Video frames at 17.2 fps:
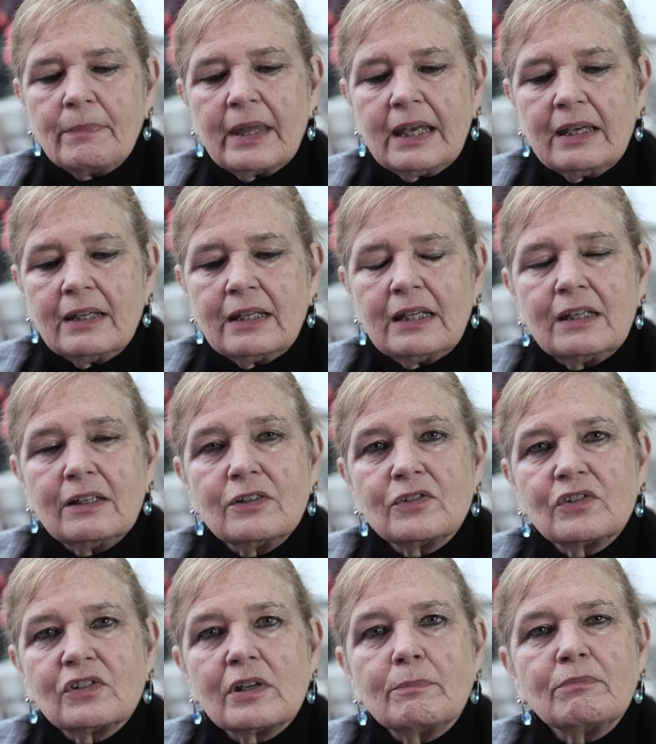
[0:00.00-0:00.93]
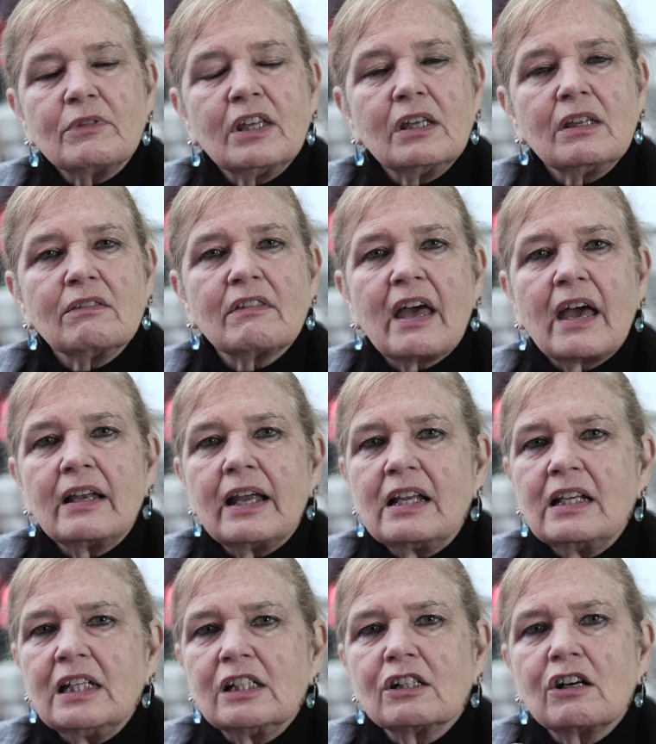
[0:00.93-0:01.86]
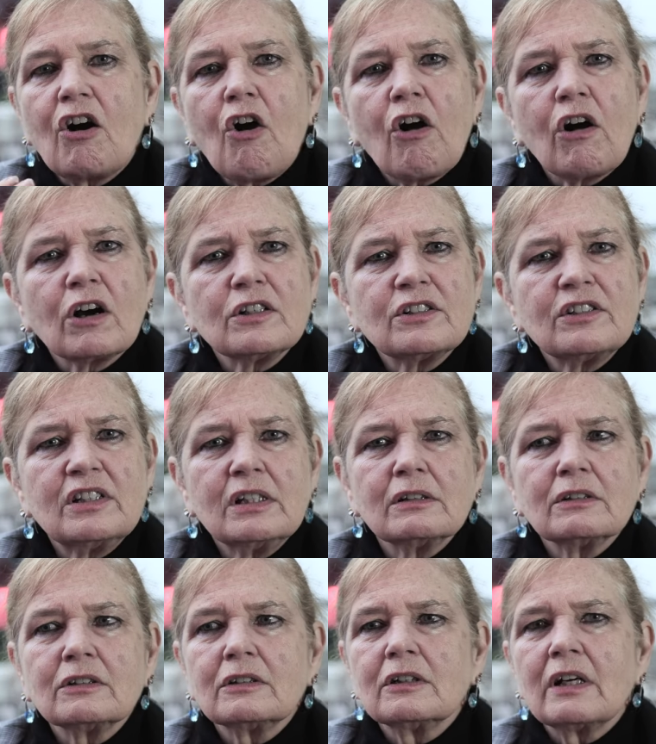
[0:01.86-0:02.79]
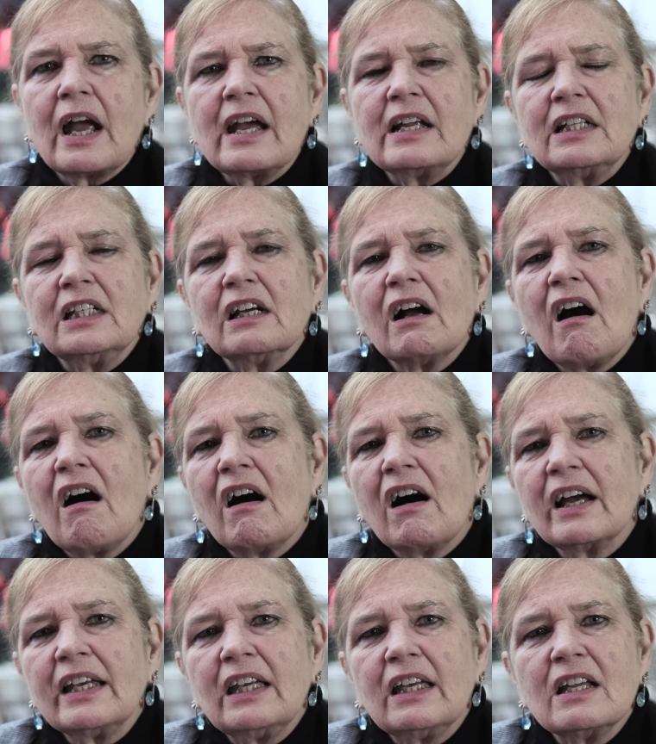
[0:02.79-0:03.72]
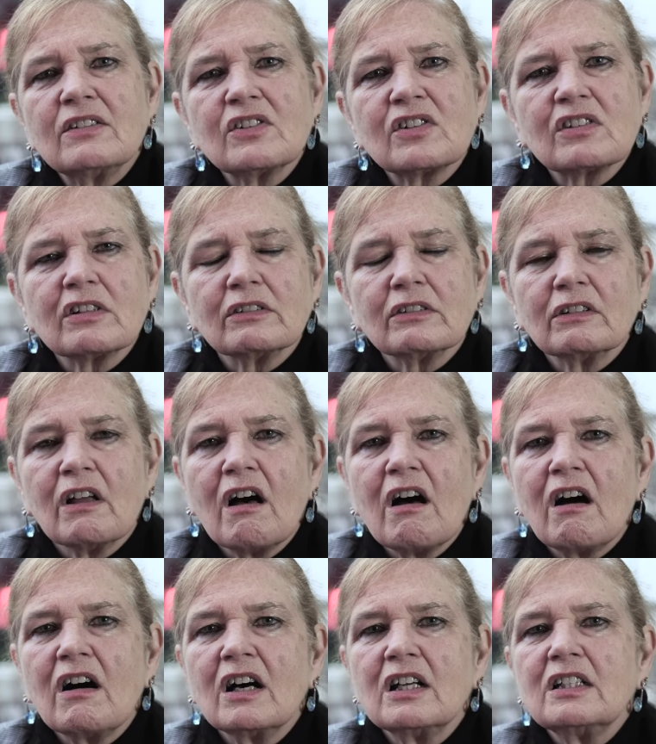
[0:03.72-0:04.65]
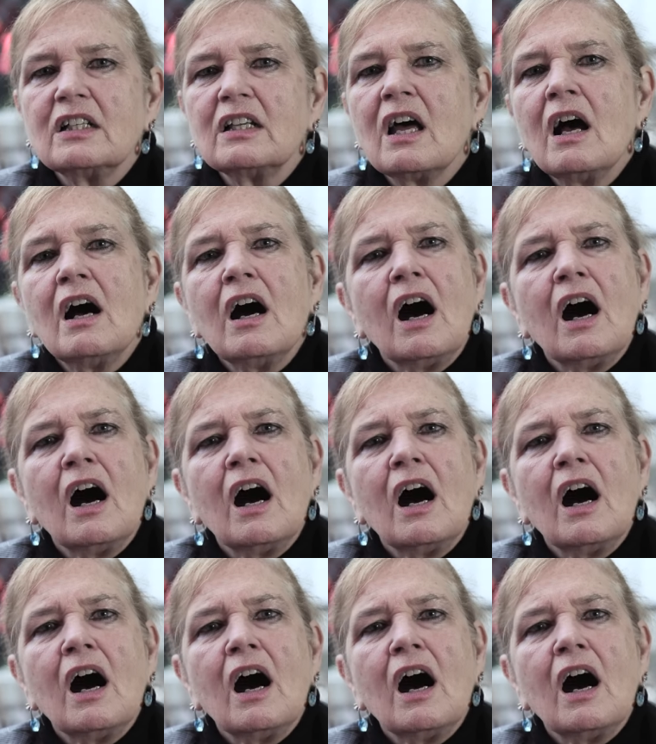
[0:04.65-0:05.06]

it is something that any car dealer, any high-end salon,